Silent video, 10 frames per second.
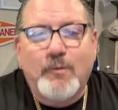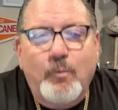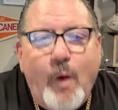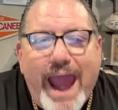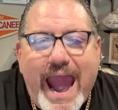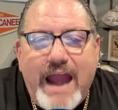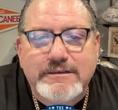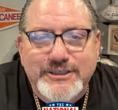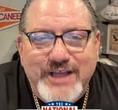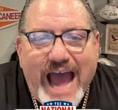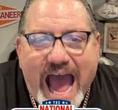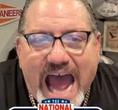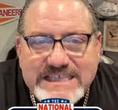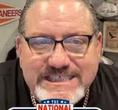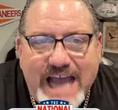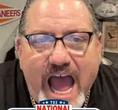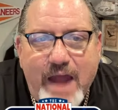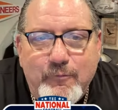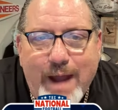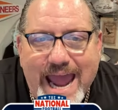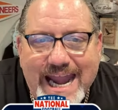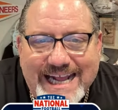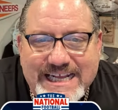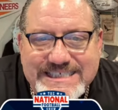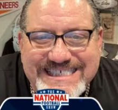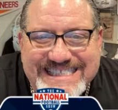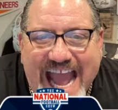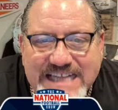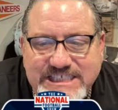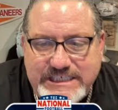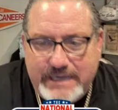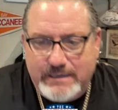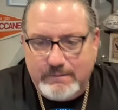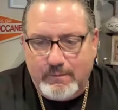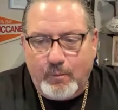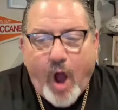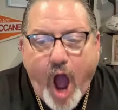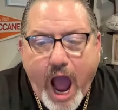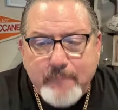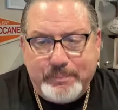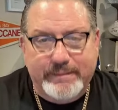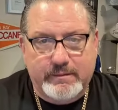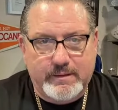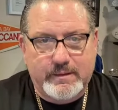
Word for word: Where's the Haason Reddick extension? What happened?